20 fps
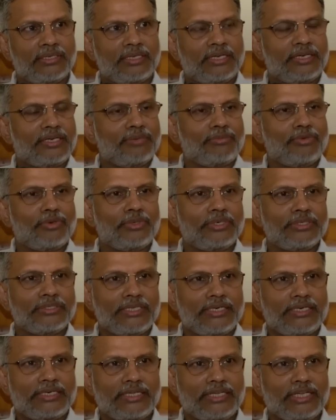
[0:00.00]
at about the
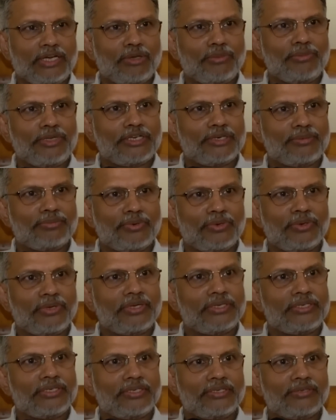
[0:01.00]
30 kilometer
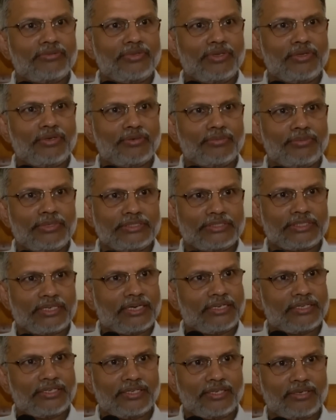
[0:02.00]
point, uh, we will be
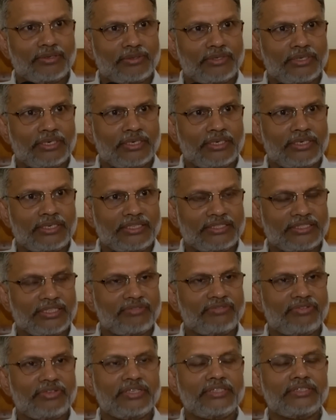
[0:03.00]
starting our descent
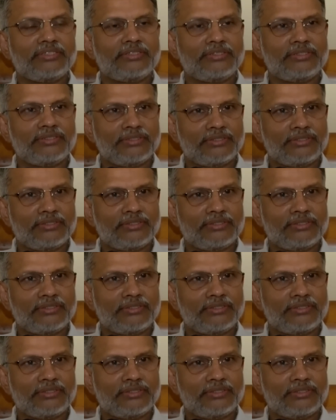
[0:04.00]
phase,